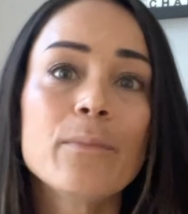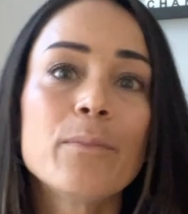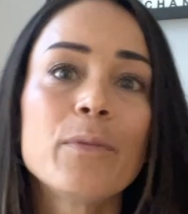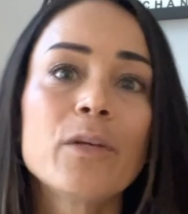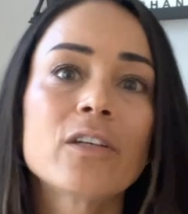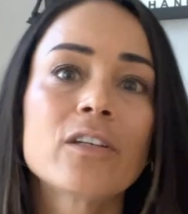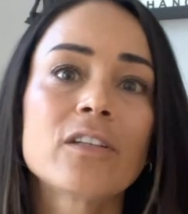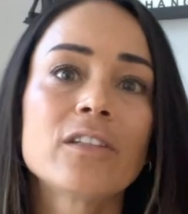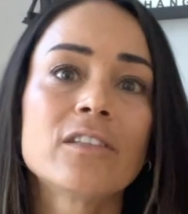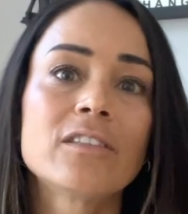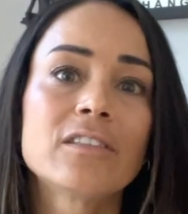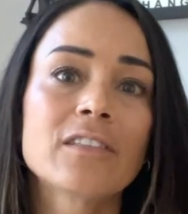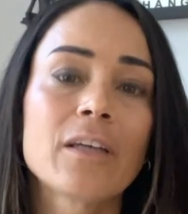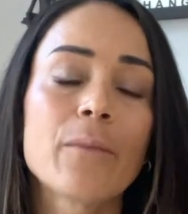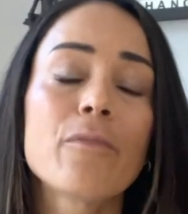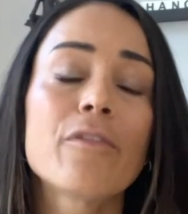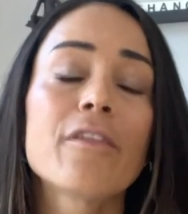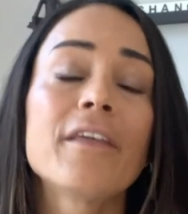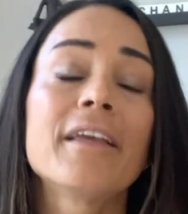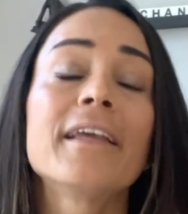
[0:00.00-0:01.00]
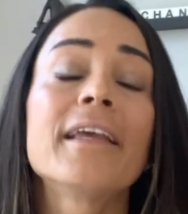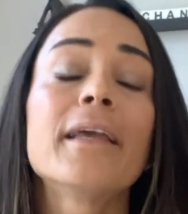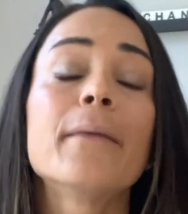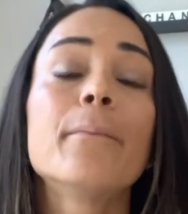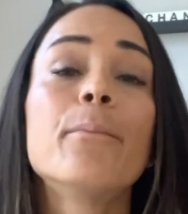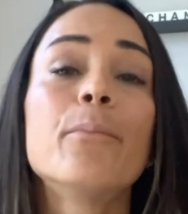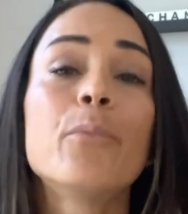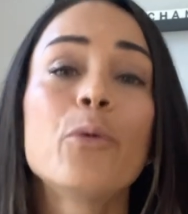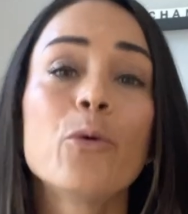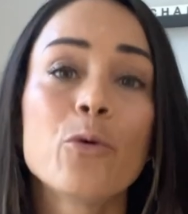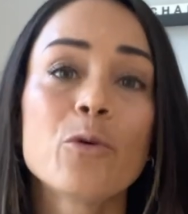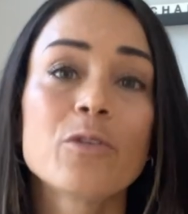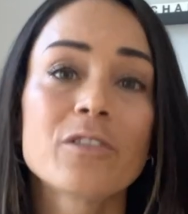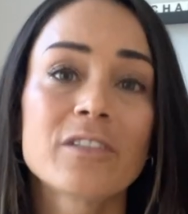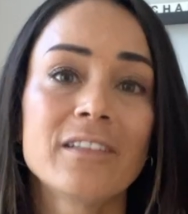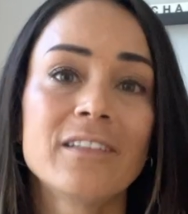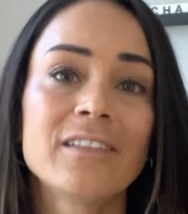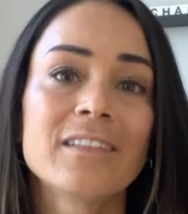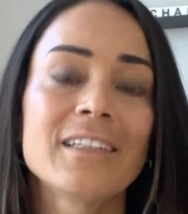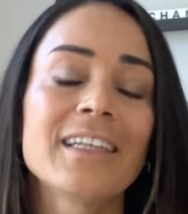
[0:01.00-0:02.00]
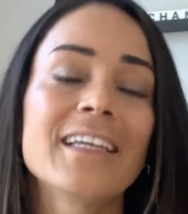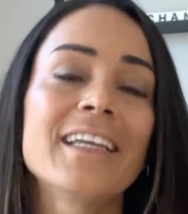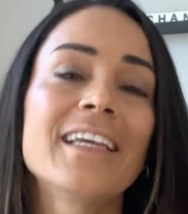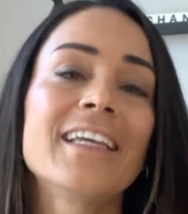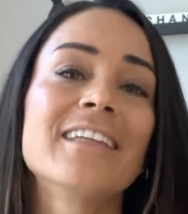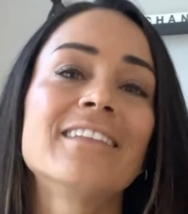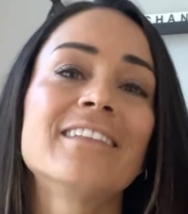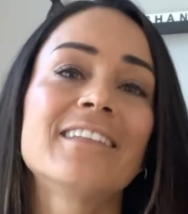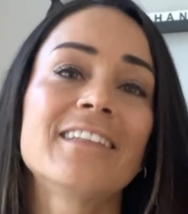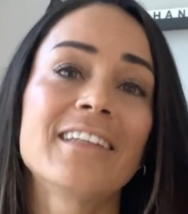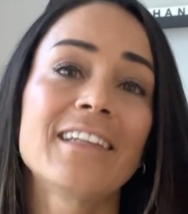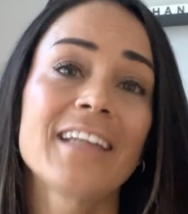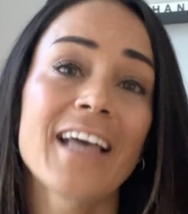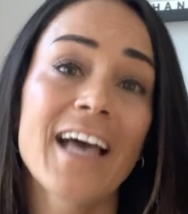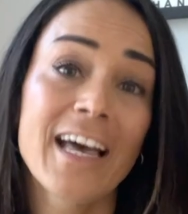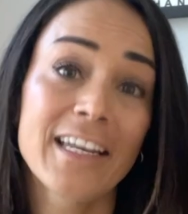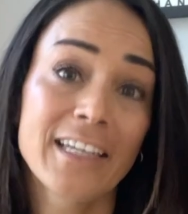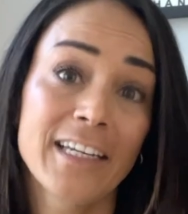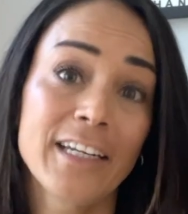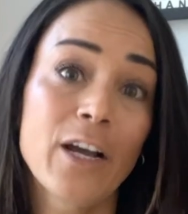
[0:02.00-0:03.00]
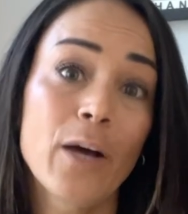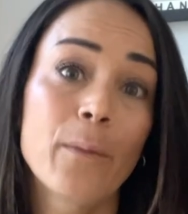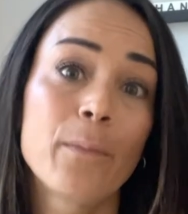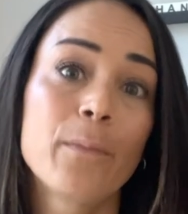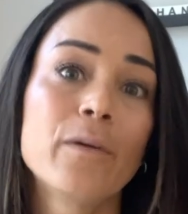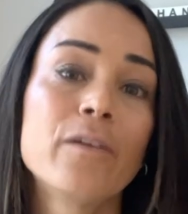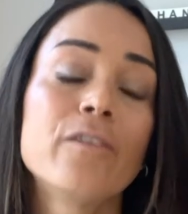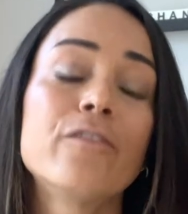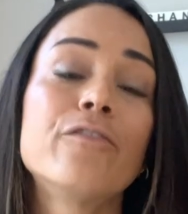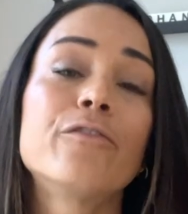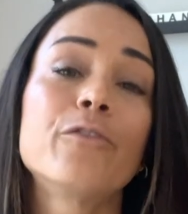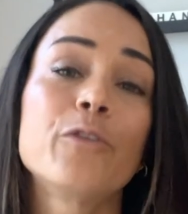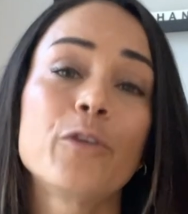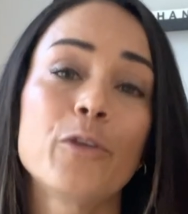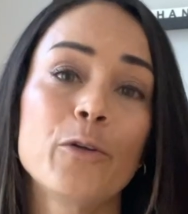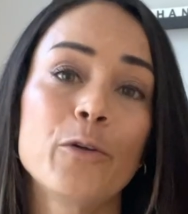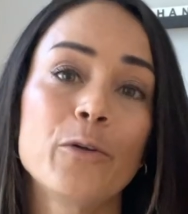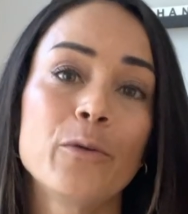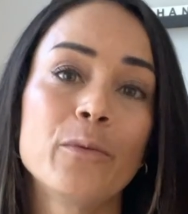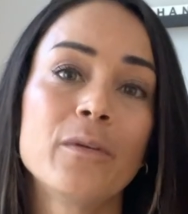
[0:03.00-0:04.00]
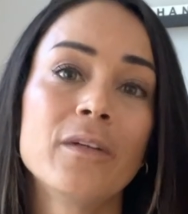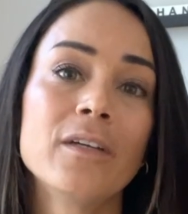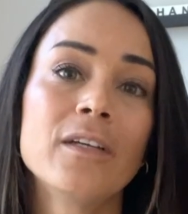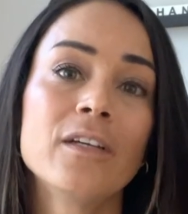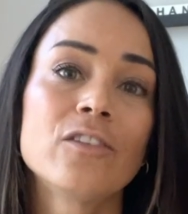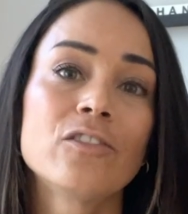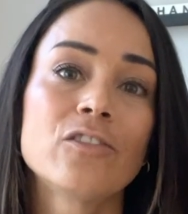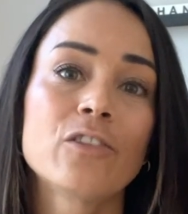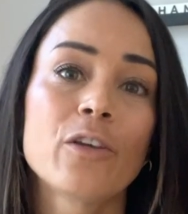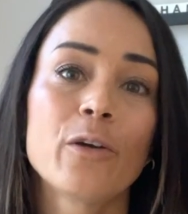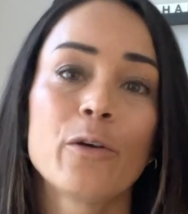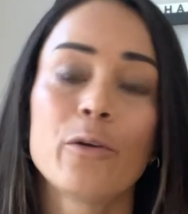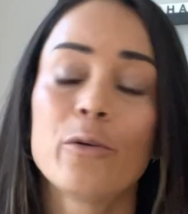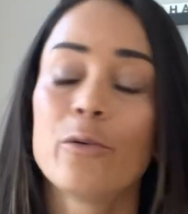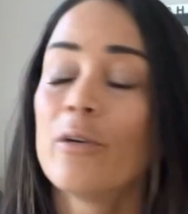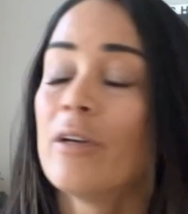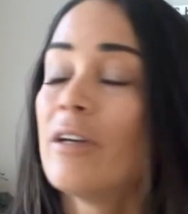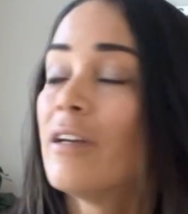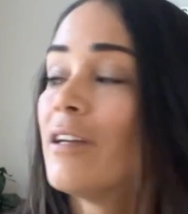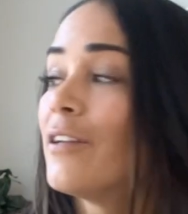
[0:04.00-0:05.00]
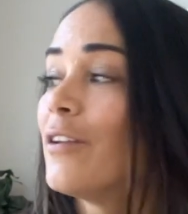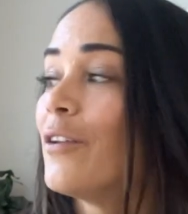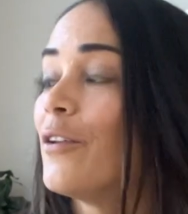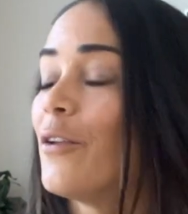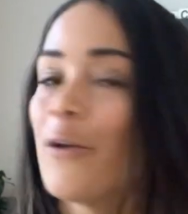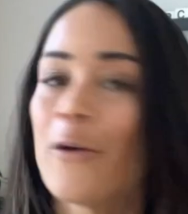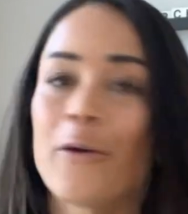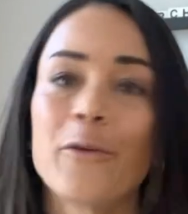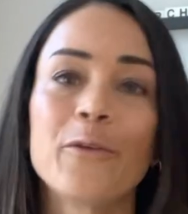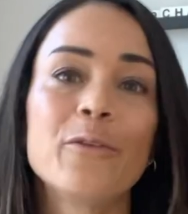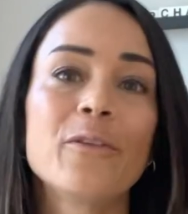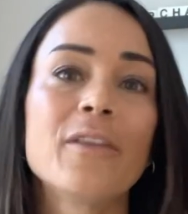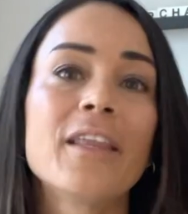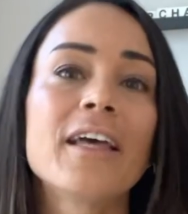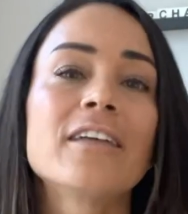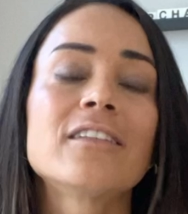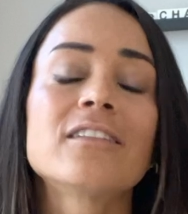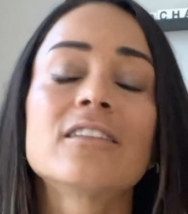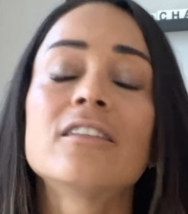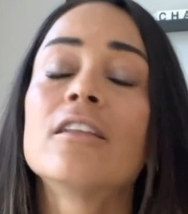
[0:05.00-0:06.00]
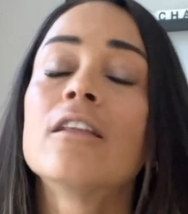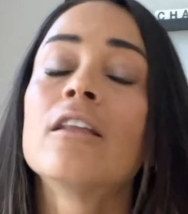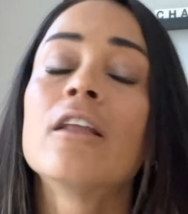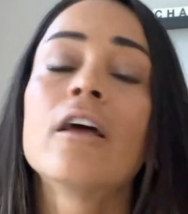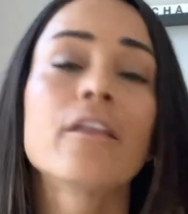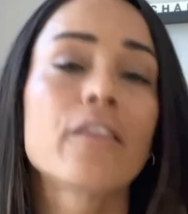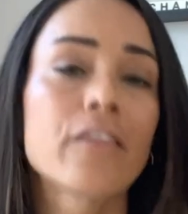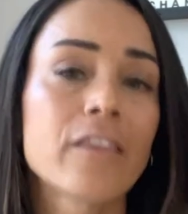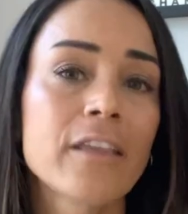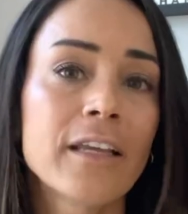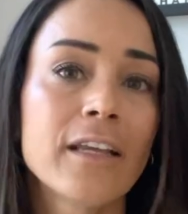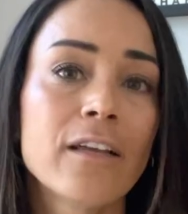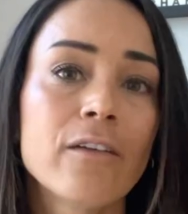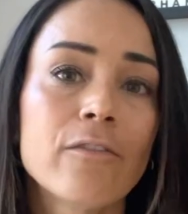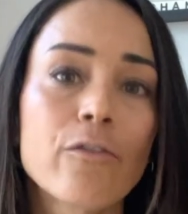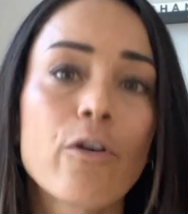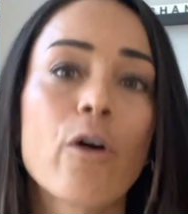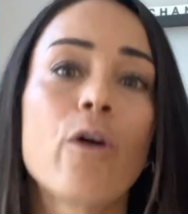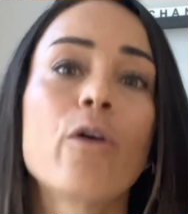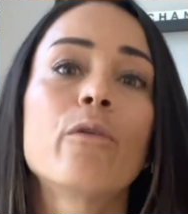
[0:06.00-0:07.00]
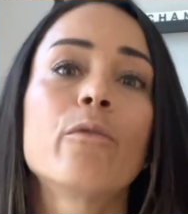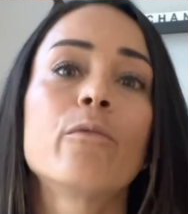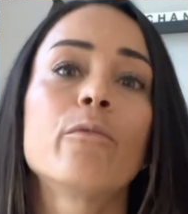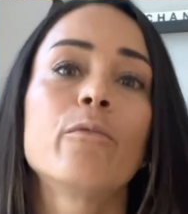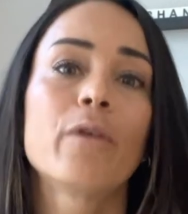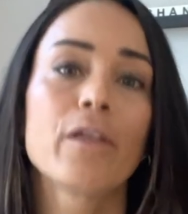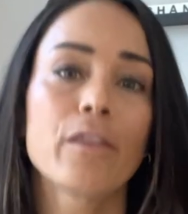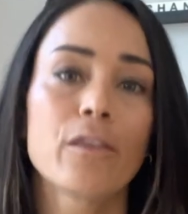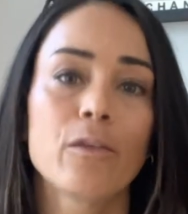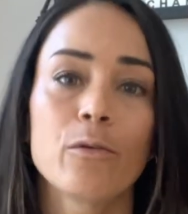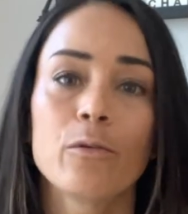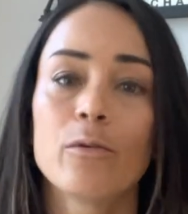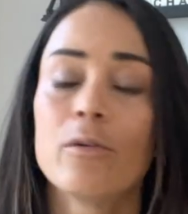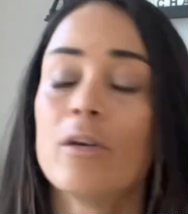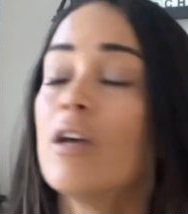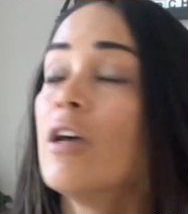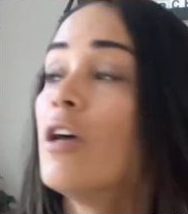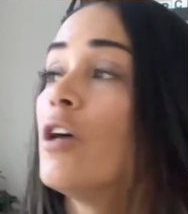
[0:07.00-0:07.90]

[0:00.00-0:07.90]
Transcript: because something important isn't adding up for you. So no, there's nothing wrong with you.